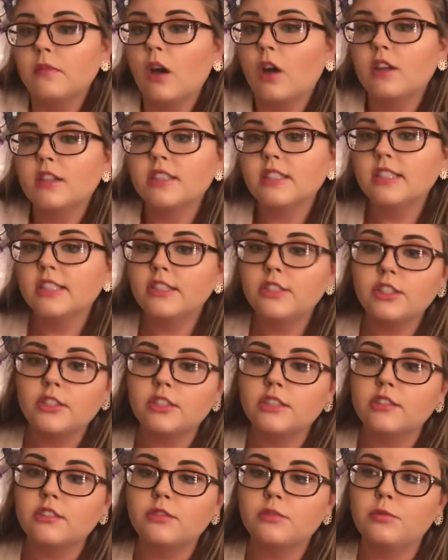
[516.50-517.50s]
honestly,
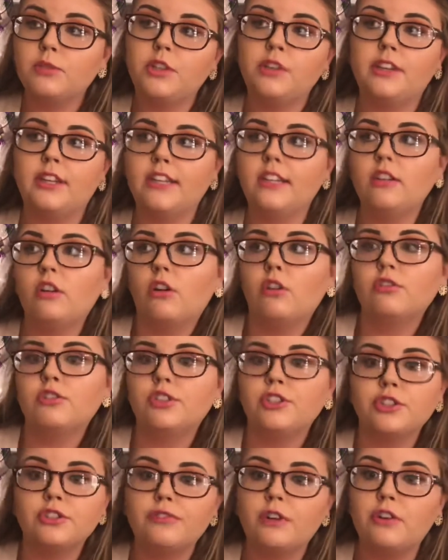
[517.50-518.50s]
just when you get
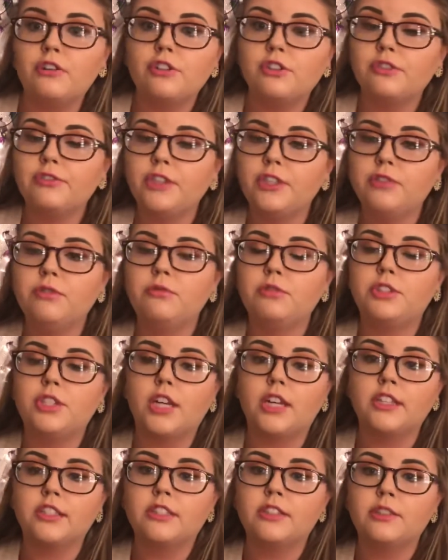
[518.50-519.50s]
onto your phone interview,
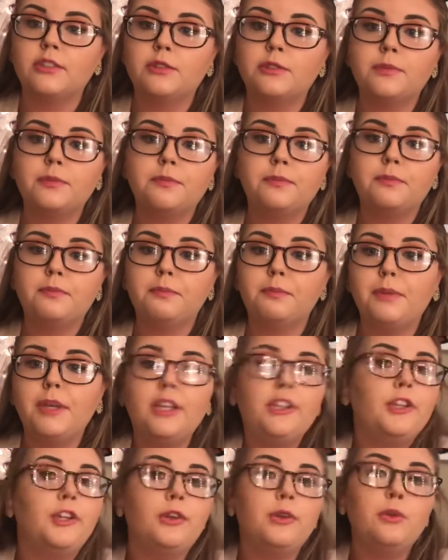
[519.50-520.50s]
just be
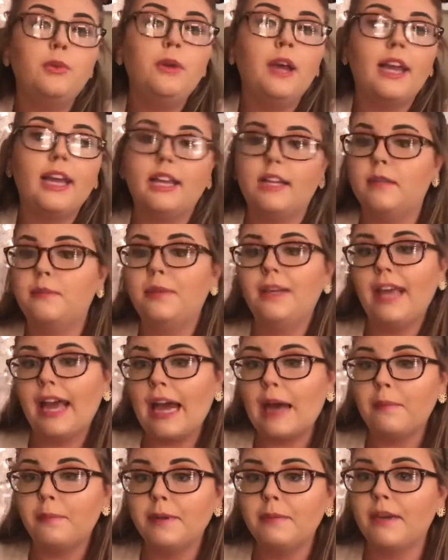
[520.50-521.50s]
you and be
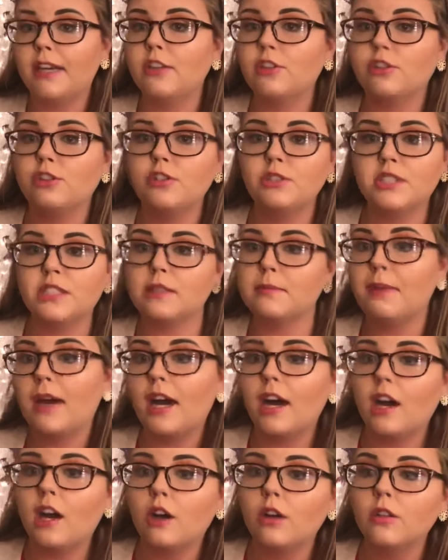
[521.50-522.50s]
happy. Make sure you
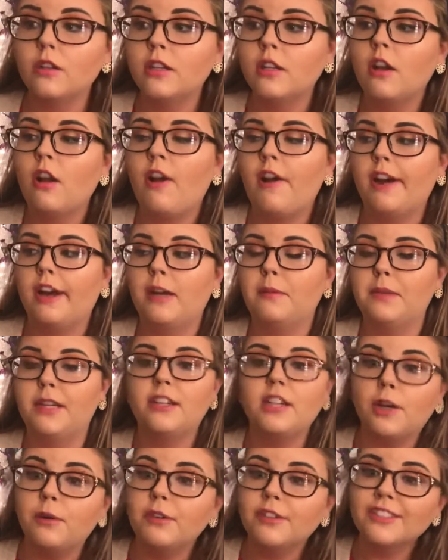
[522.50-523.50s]
smile. They
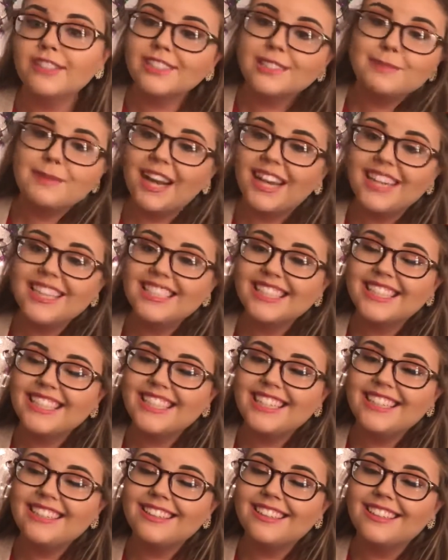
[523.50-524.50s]
know when you're
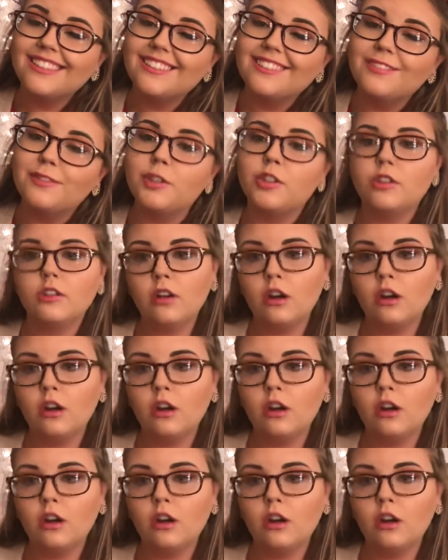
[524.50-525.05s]
smiling and when you're